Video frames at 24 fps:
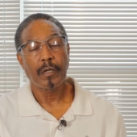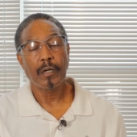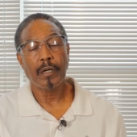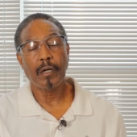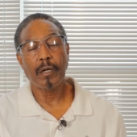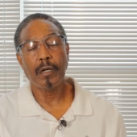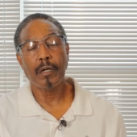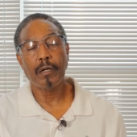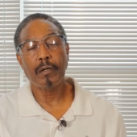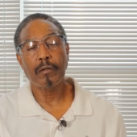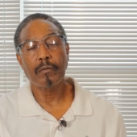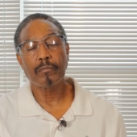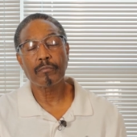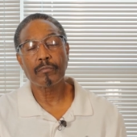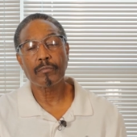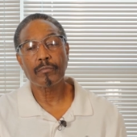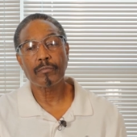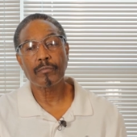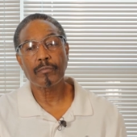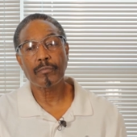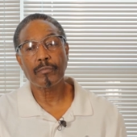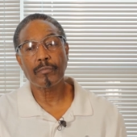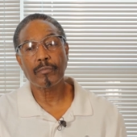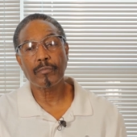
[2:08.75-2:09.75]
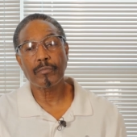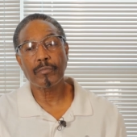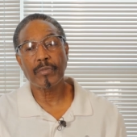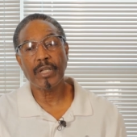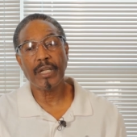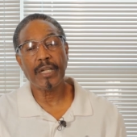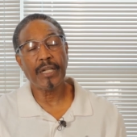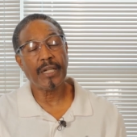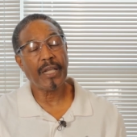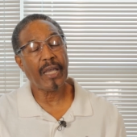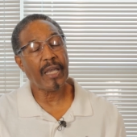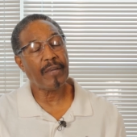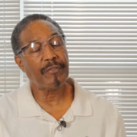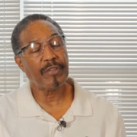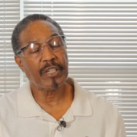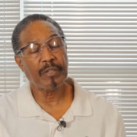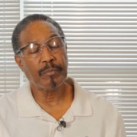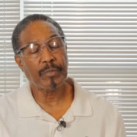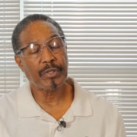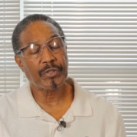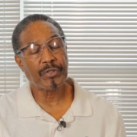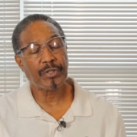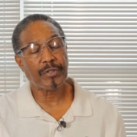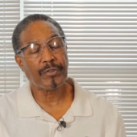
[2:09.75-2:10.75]
Um, they didn't have any
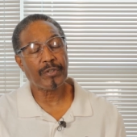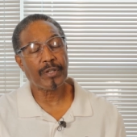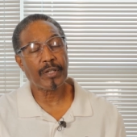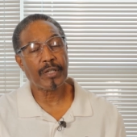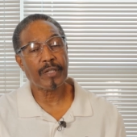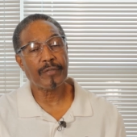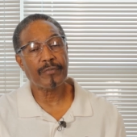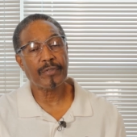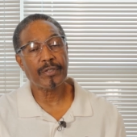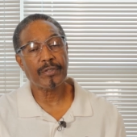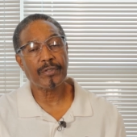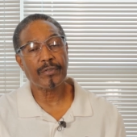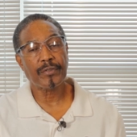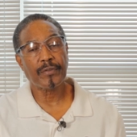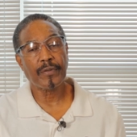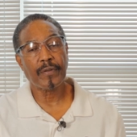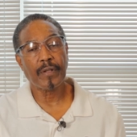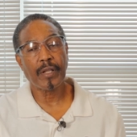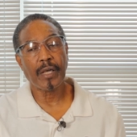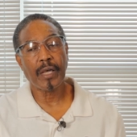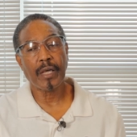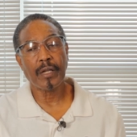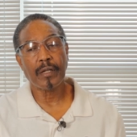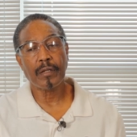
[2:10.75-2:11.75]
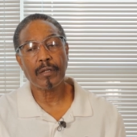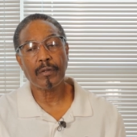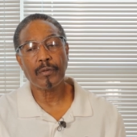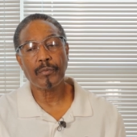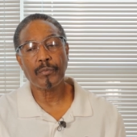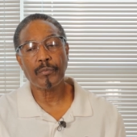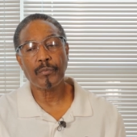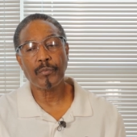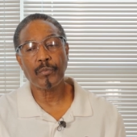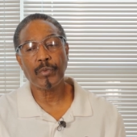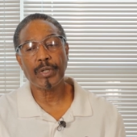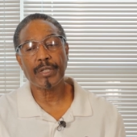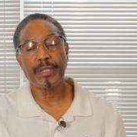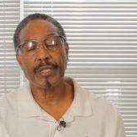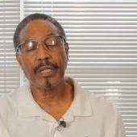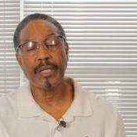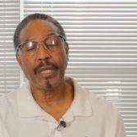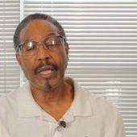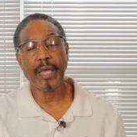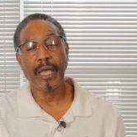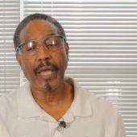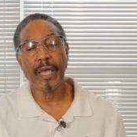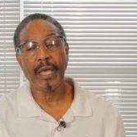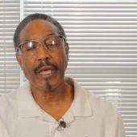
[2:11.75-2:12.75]
material evidence of that. What
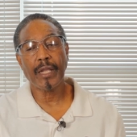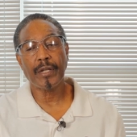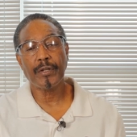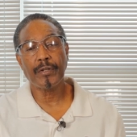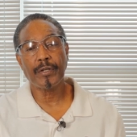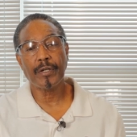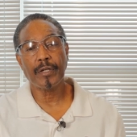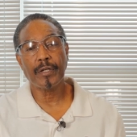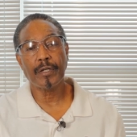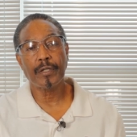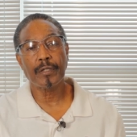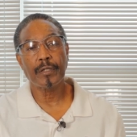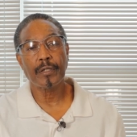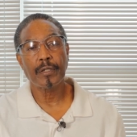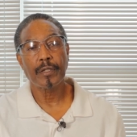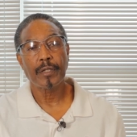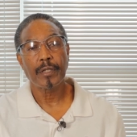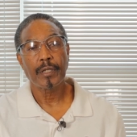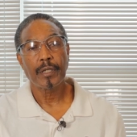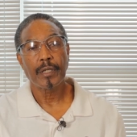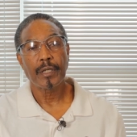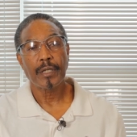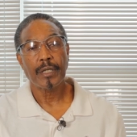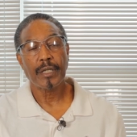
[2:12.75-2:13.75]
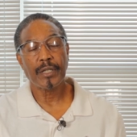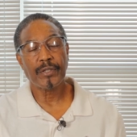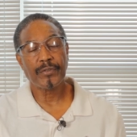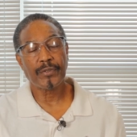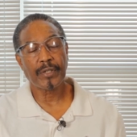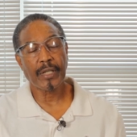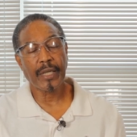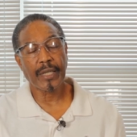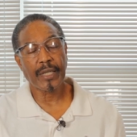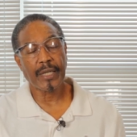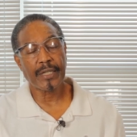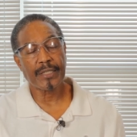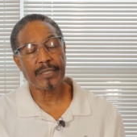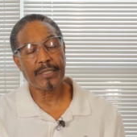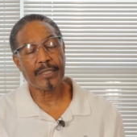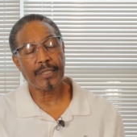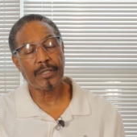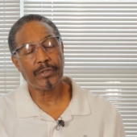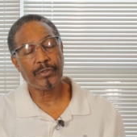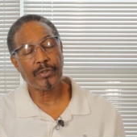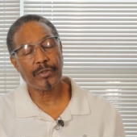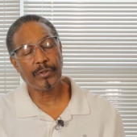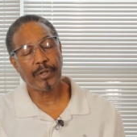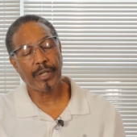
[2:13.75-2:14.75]
they had done is, like I
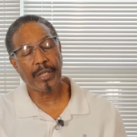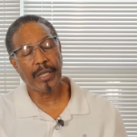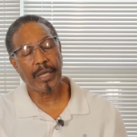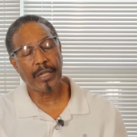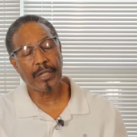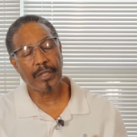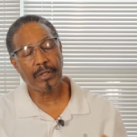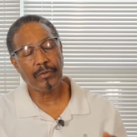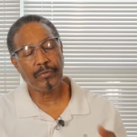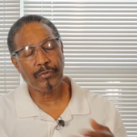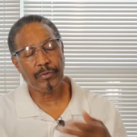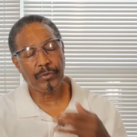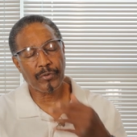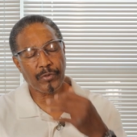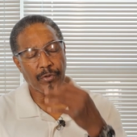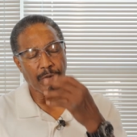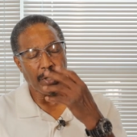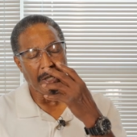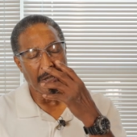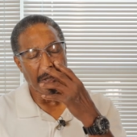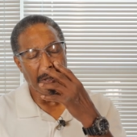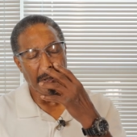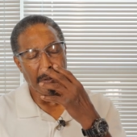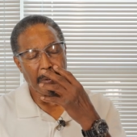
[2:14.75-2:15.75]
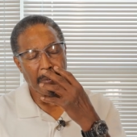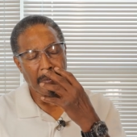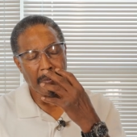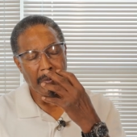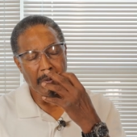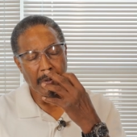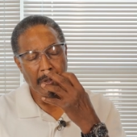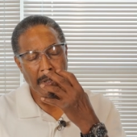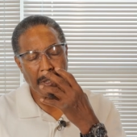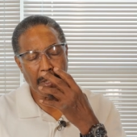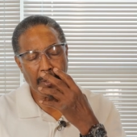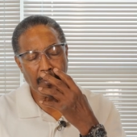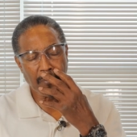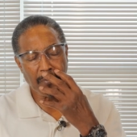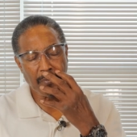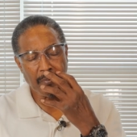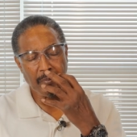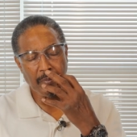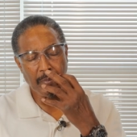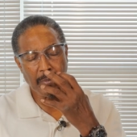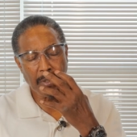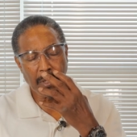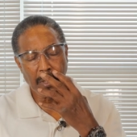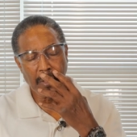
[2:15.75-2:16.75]
said, you know, they had infiltrated um,
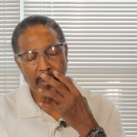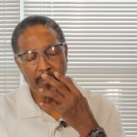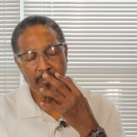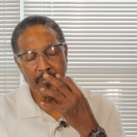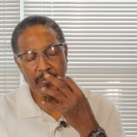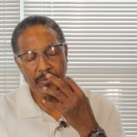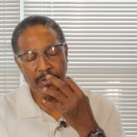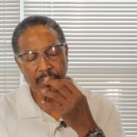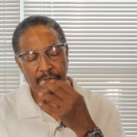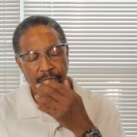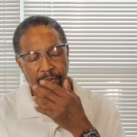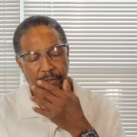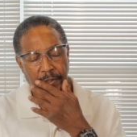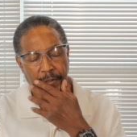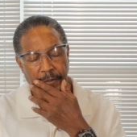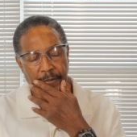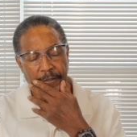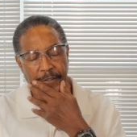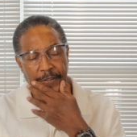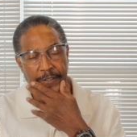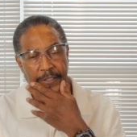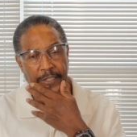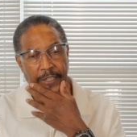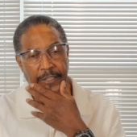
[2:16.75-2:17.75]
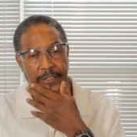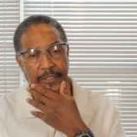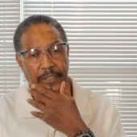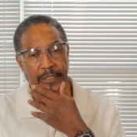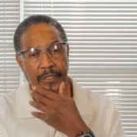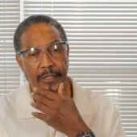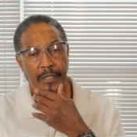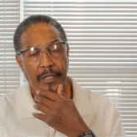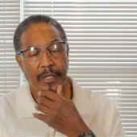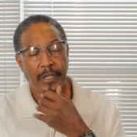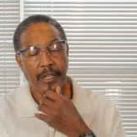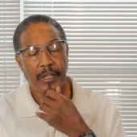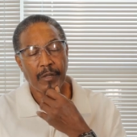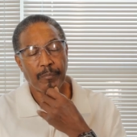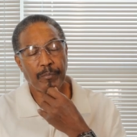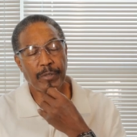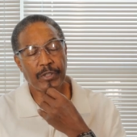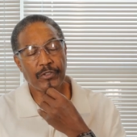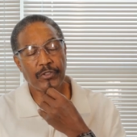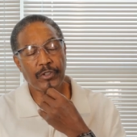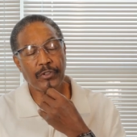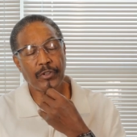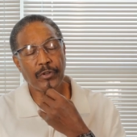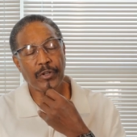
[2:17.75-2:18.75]
um, the security section,
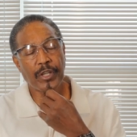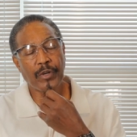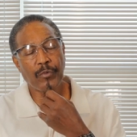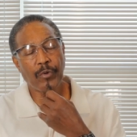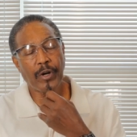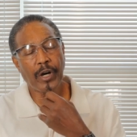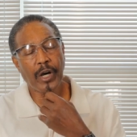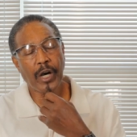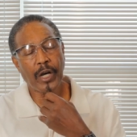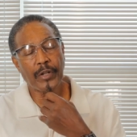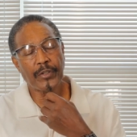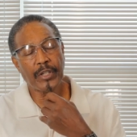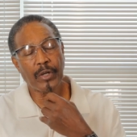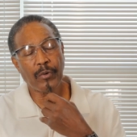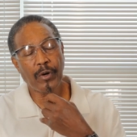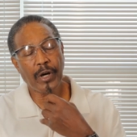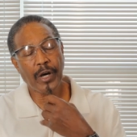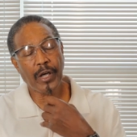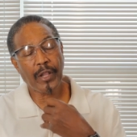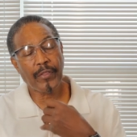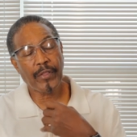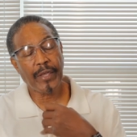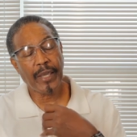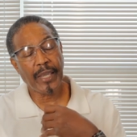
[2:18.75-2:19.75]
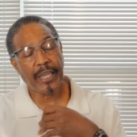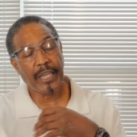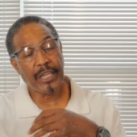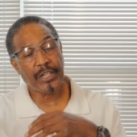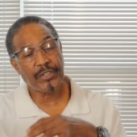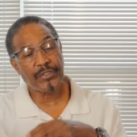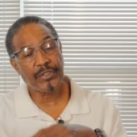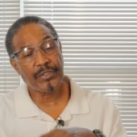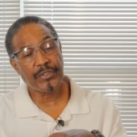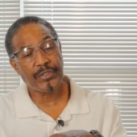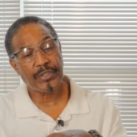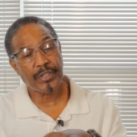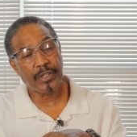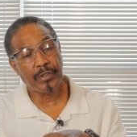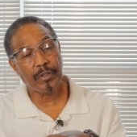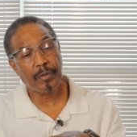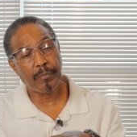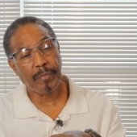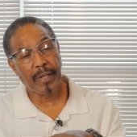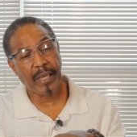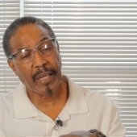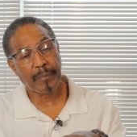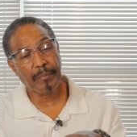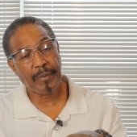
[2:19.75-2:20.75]
but you know, there were there were other agents in the
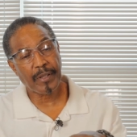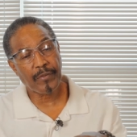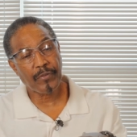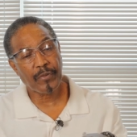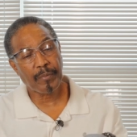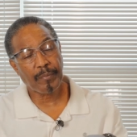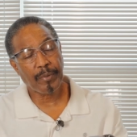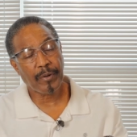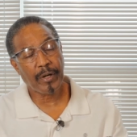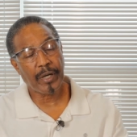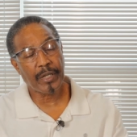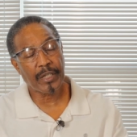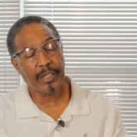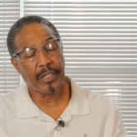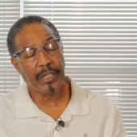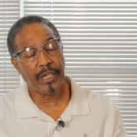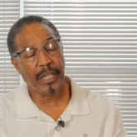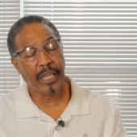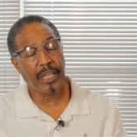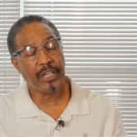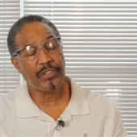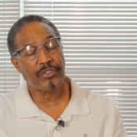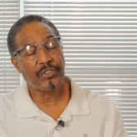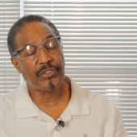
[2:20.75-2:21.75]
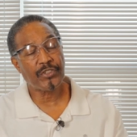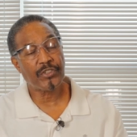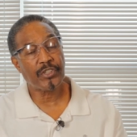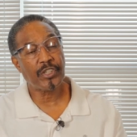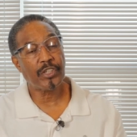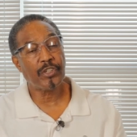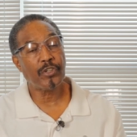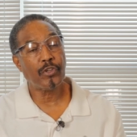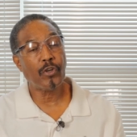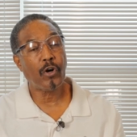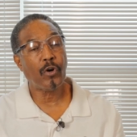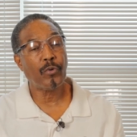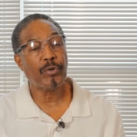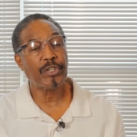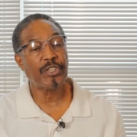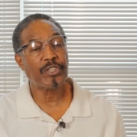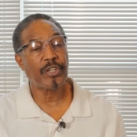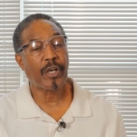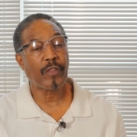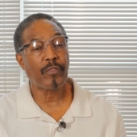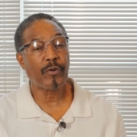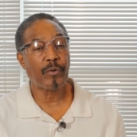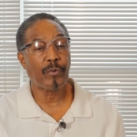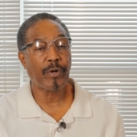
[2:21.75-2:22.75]
Black Panther Party, and the agents didn't know
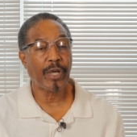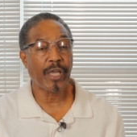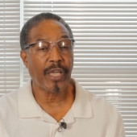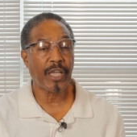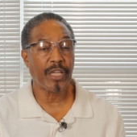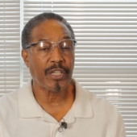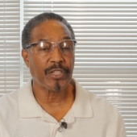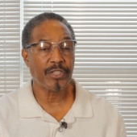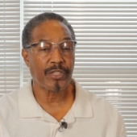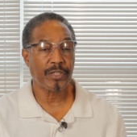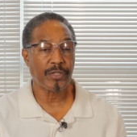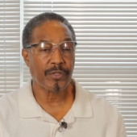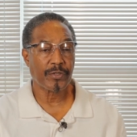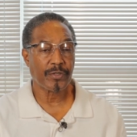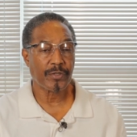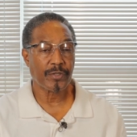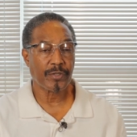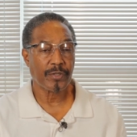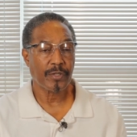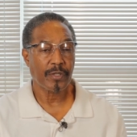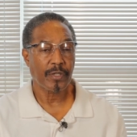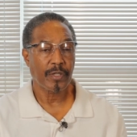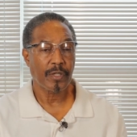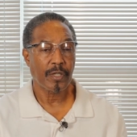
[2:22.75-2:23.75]
each other were agents.